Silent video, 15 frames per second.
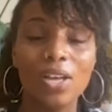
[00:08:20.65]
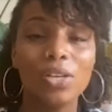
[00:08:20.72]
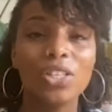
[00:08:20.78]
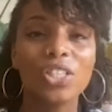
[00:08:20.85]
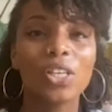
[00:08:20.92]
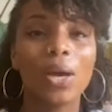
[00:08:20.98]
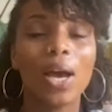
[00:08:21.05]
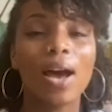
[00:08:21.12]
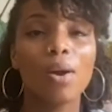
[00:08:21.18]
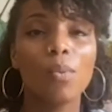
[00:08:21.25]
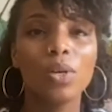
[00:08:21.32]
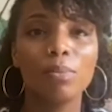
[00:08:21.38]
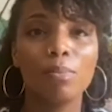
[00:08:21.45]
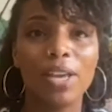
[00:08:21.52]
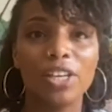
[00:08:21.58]
So I
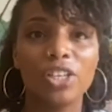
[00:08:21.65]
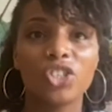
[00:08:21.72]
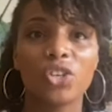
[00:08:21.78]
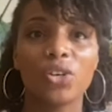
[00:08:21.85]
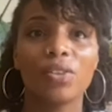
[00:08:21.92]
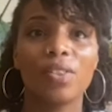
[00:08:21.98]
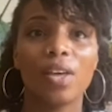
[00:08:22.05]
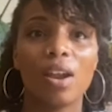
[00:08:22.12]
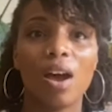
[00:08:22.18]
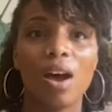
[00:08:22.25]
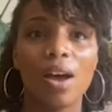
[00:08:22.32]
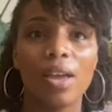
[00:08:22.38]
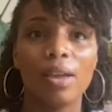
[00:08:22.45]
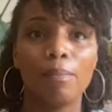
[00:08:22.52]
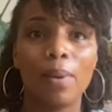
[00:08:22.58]
would make sure that
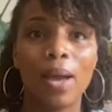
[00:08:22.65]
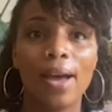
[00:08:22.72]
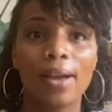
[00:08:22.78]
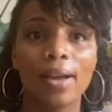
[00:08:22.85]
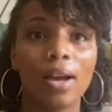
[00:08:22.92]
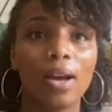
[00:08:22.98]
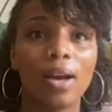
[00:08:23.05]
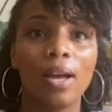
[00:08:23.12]
I pack,